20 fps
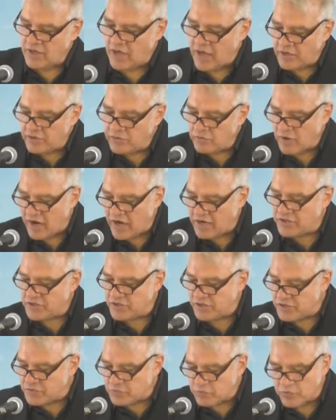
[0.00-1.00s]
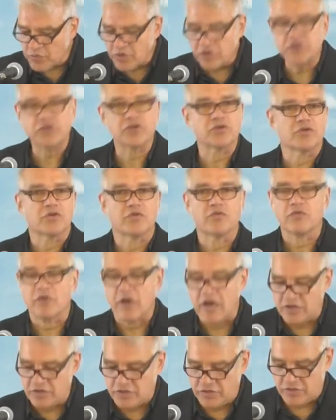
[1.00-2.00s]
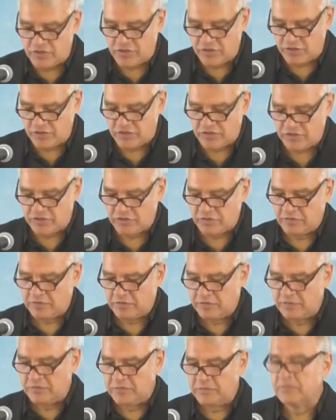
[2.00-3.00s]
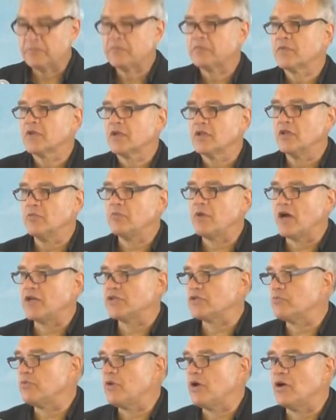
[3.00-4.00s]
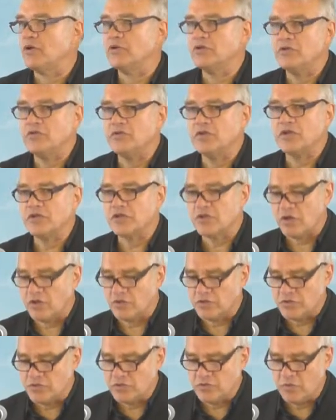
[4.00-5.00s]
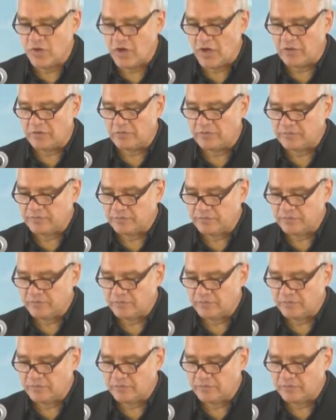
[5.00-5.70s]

an unrighteous preacher of righteousness. The Apostle Paul knew this all too well.